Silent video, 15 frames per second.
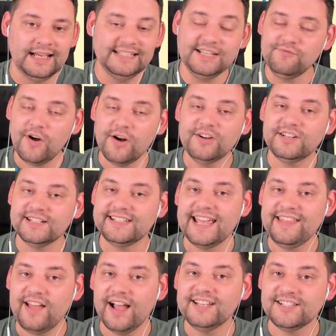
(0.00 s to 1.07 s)
Is it wrong to
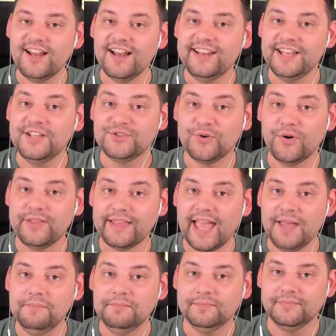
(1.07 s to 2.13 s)
say that I slightly enjoy the
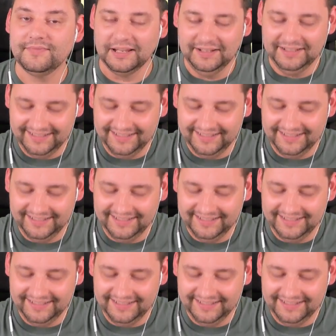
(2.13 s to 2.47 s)
game?